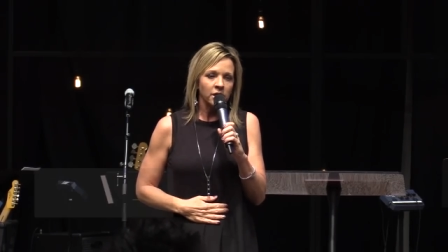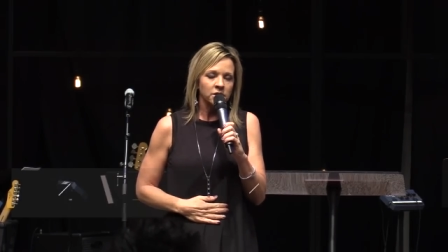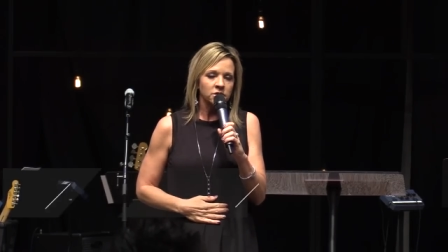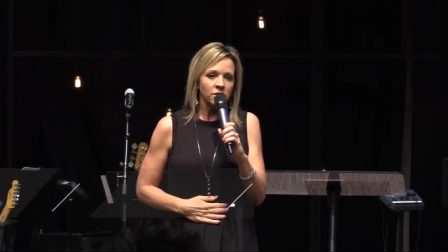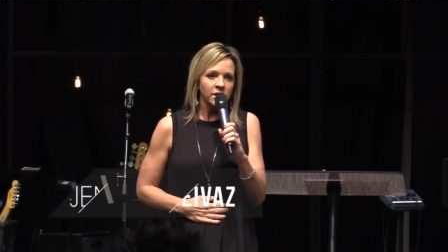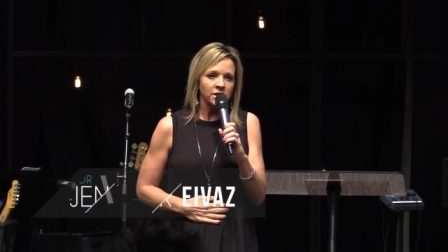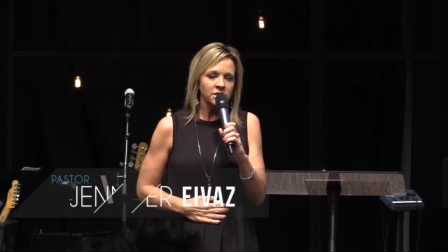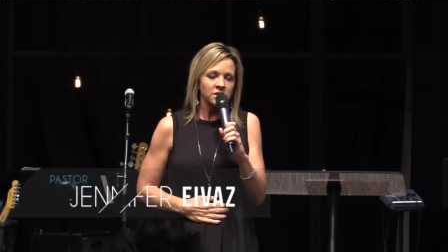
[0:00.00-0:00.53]

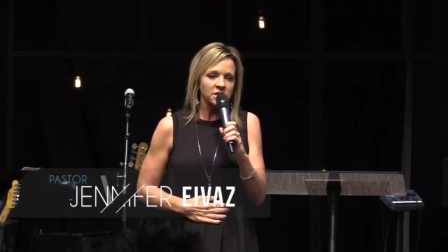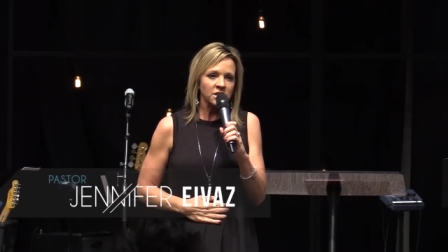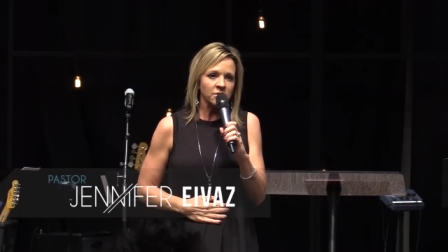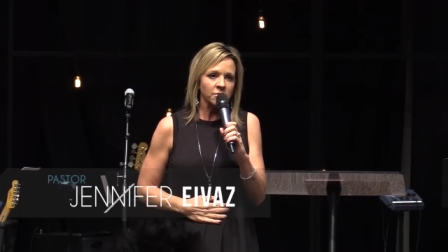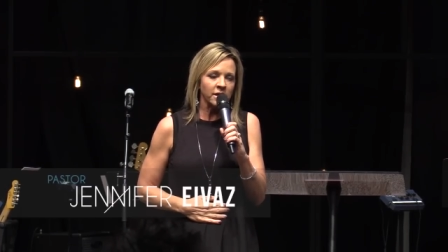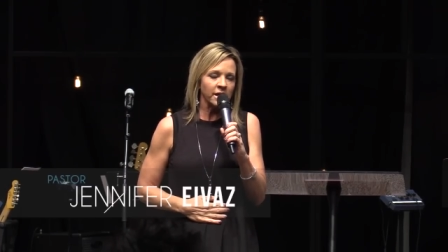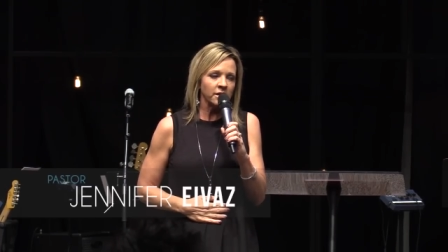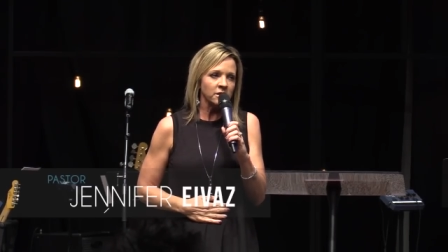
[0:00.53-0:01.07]
So I just
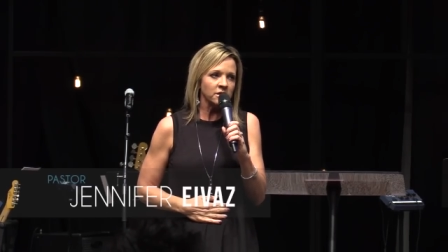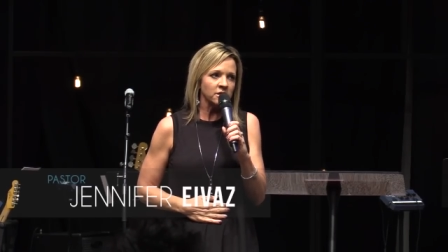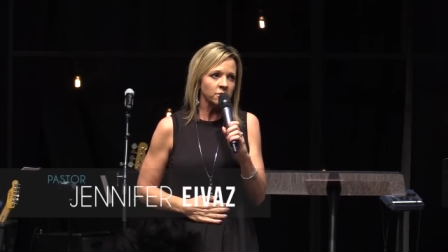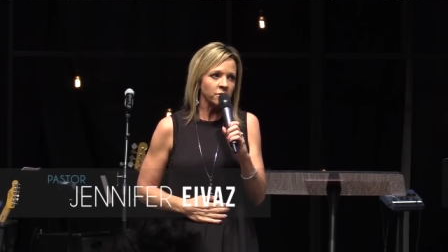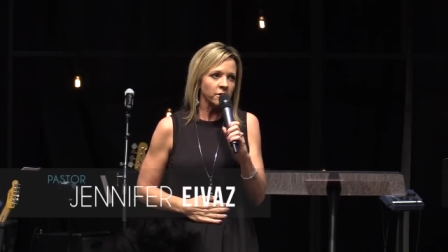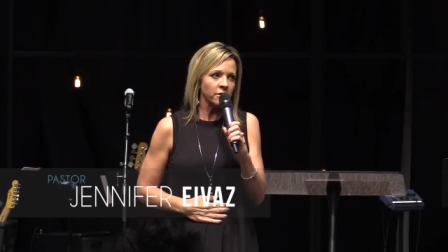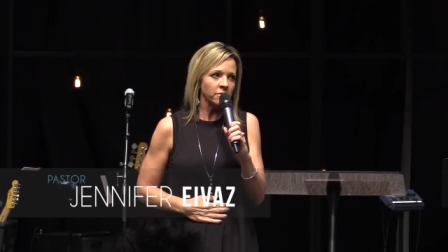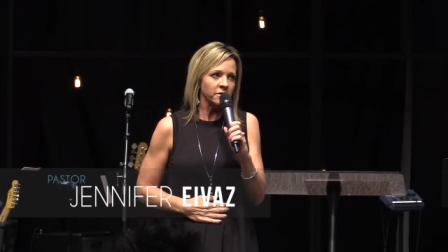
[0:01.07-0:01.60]
command the
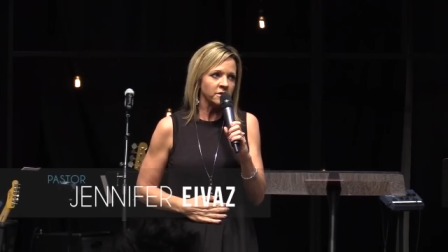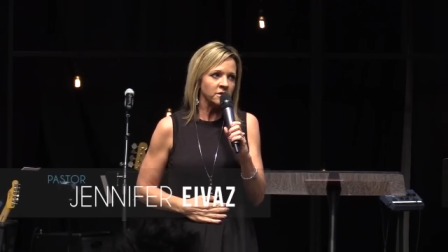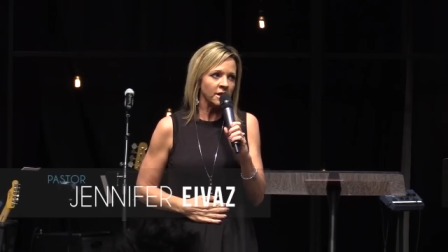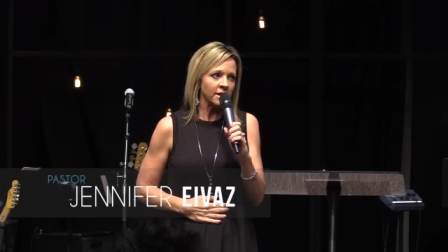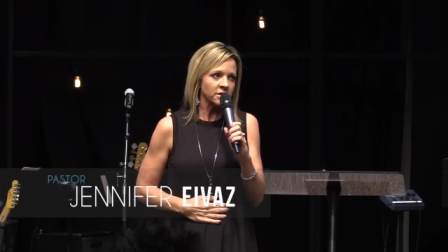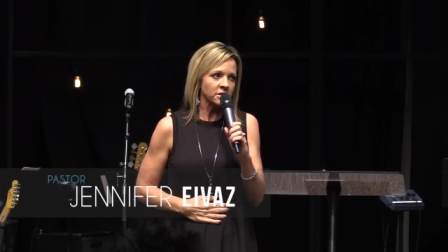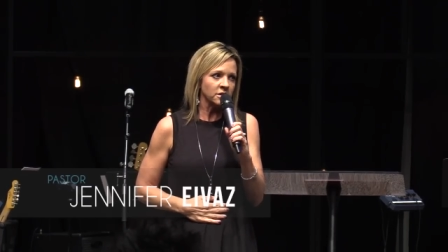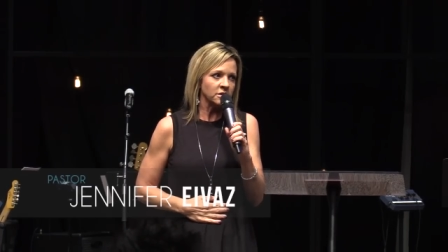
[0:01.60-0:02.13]
spirit of
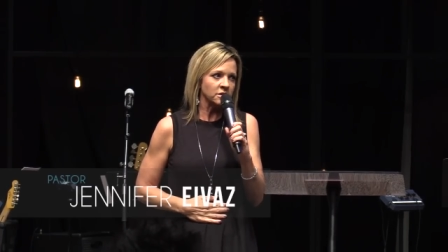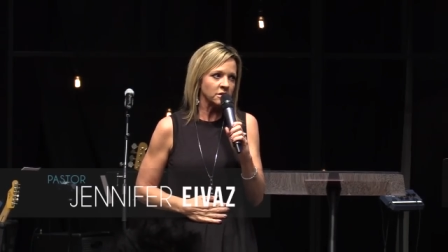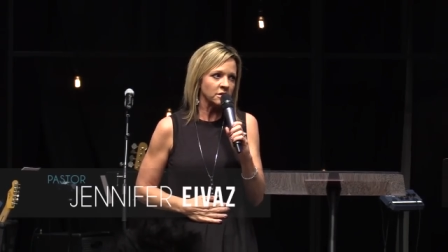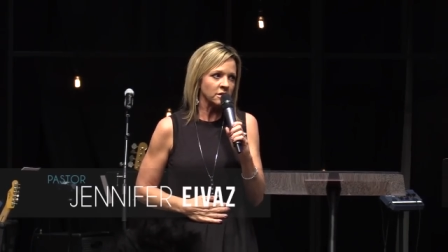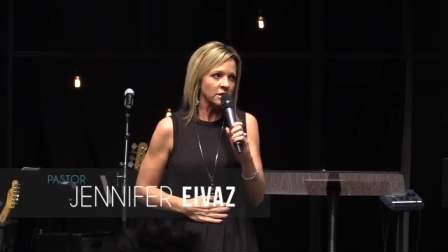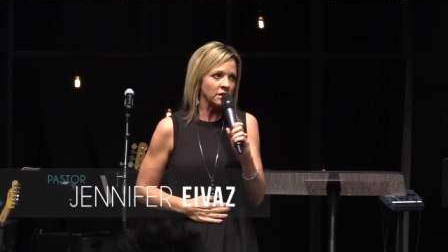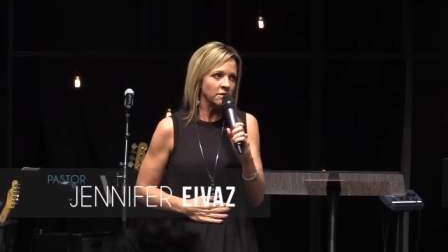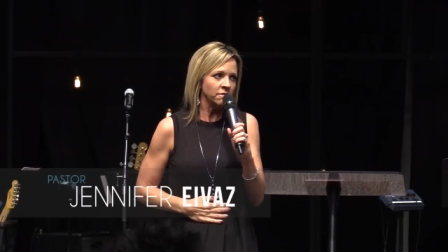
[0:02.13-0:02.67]
rejection to
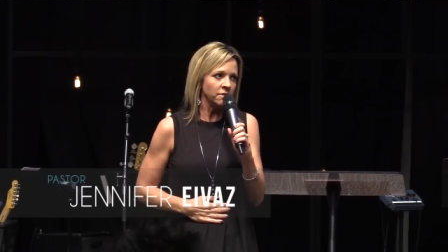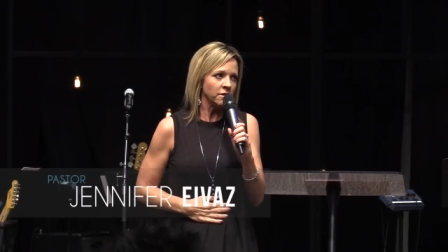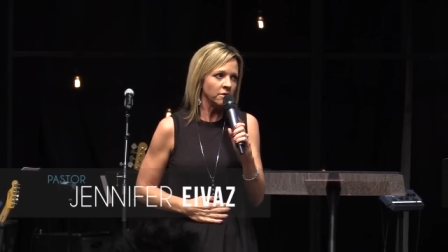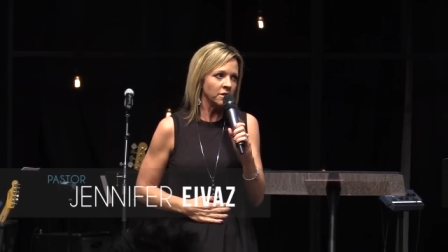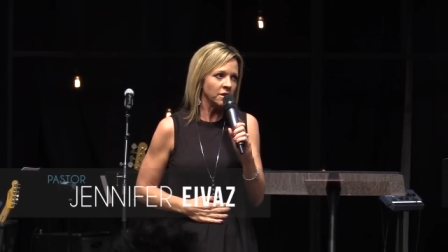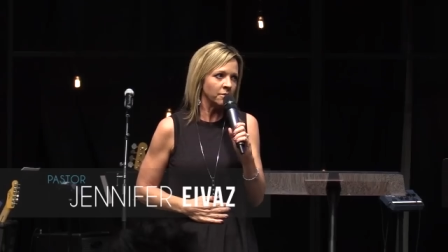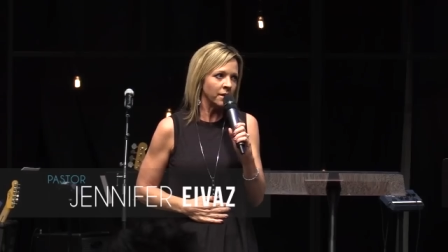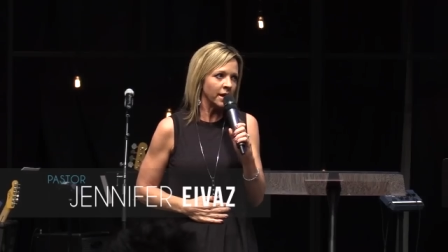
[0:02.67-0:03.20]
leave you
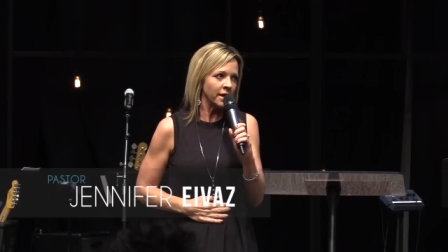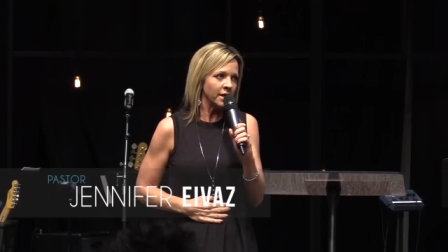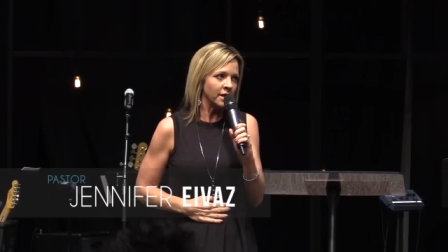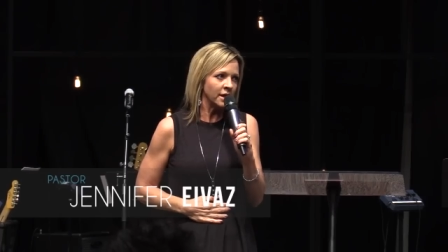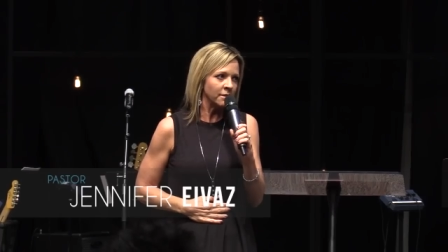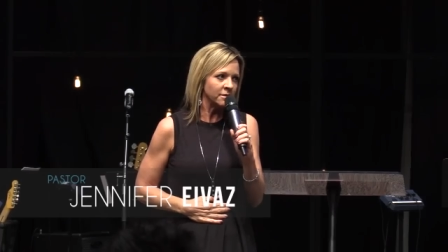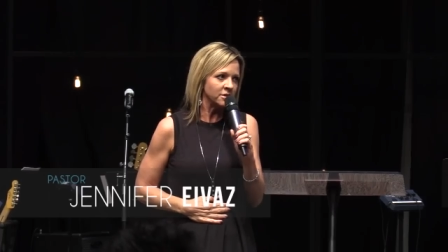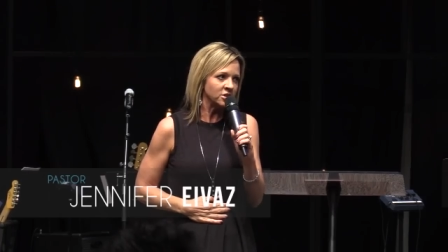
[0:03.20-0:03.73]
in the mighty
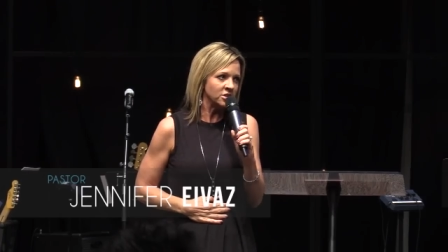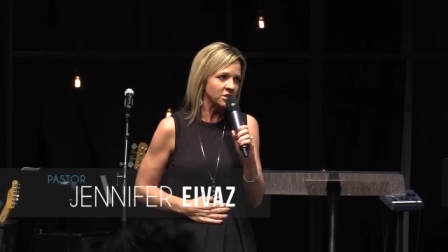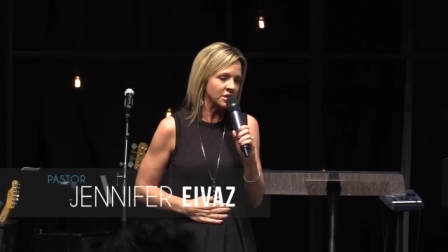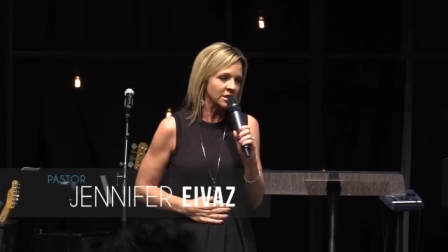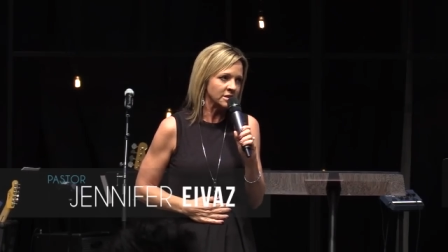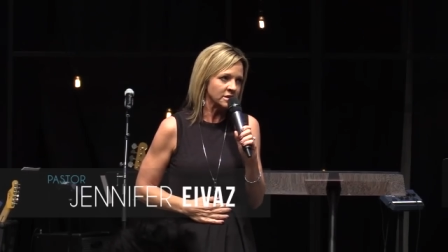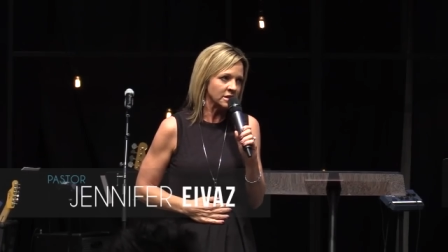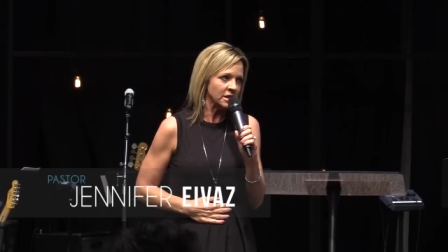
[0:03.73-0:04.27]
name of
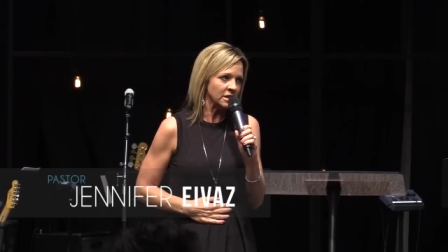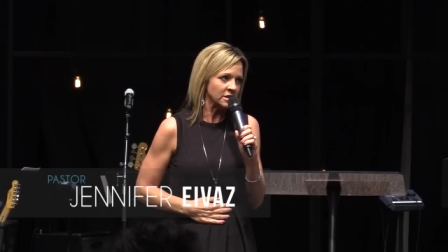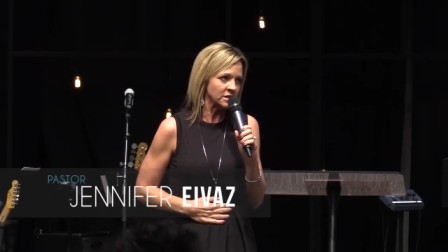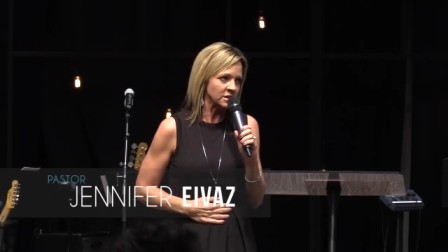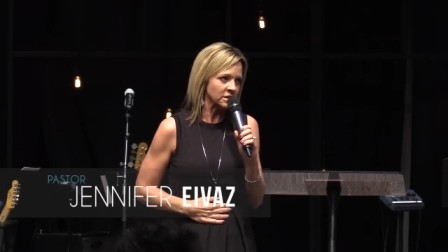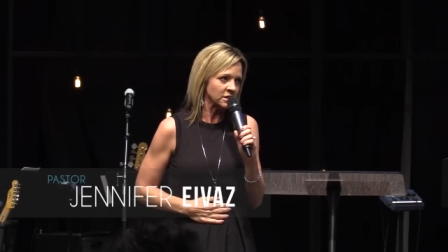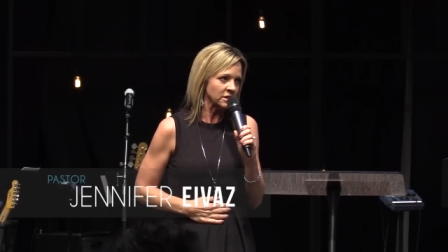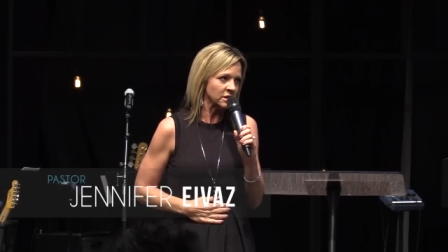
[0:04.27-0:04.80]

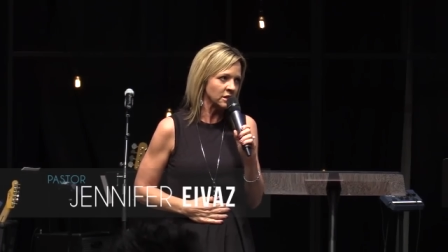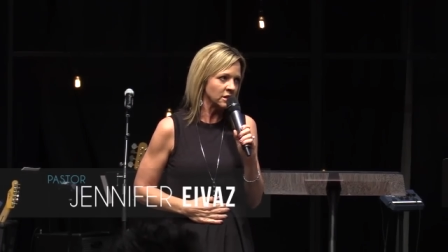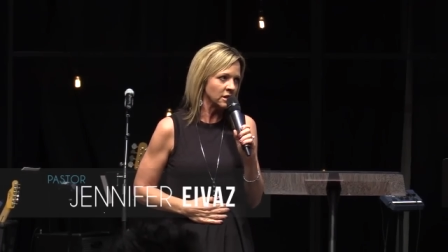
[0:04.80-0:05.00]
Jesus.